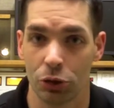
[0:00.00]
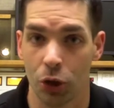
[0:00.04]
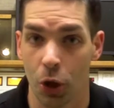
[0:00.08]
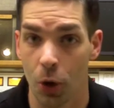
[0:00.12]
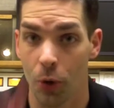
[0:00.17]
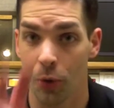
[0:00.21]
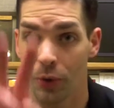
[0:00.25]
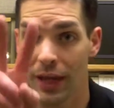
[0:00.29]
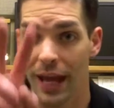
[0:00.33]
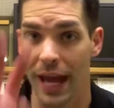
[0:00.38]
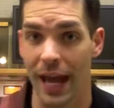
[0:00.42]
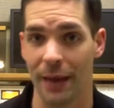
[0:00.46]

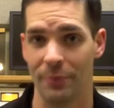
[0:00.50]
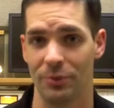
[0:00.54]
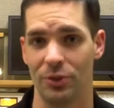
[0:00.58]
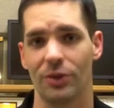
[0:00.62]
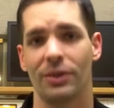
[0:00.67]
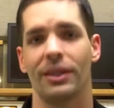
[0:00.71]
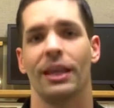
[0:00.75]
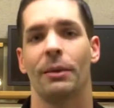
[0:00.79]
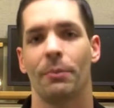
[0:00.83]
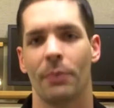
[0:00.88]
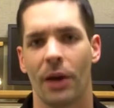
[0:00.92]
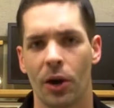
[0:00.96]
2 games. You
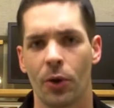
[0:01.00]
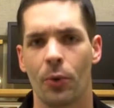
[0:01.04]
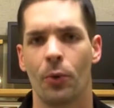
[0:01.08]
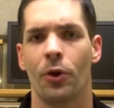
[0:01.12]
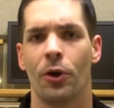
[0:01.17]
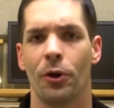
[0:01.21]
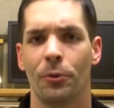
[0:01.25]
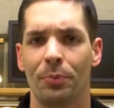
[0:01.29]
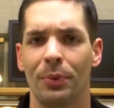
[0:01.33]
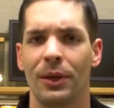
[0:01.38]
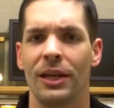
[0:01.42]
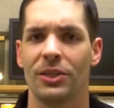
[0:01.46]
think Metta
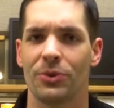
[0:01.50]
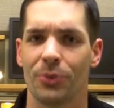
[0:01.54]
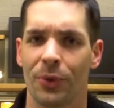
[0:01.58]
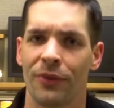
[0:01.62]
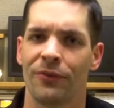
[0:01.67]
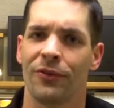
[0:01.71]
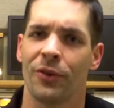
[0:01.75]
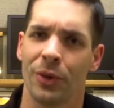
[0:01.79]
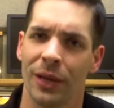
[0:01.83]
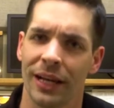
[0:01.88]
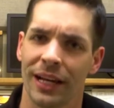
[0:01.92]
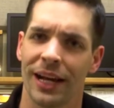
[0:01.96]
World Peace would
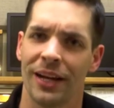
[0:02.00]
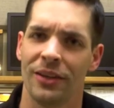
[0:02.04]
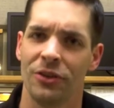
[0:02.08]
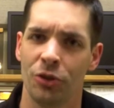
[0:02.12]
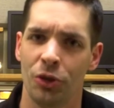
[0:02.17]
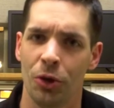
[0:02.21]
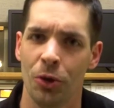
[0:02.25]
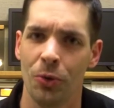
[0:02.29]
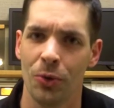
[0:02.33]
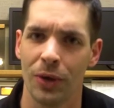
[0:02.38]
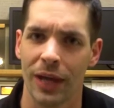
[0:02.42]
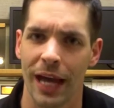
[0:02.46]
have only gotten
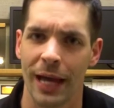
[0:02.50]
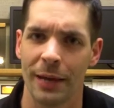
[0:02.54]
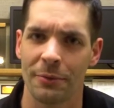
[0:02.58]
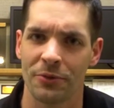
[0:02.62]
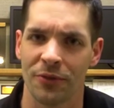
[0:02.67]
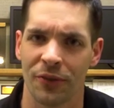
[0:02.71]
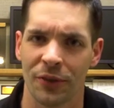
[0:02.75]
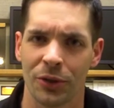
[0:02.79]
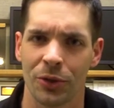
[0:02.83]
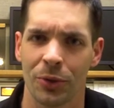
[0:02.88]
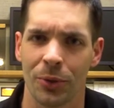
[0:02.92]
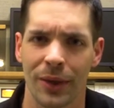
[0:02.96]
2 games
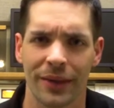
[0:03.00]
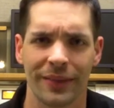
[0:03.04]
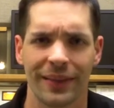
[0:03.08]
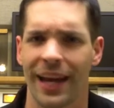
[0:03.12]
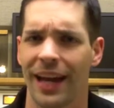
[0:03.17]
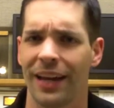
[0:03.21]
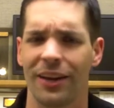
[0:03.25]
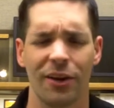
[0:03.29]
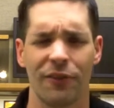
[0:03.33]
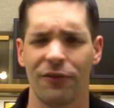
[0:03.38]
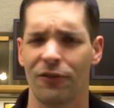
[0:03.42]
for doing that?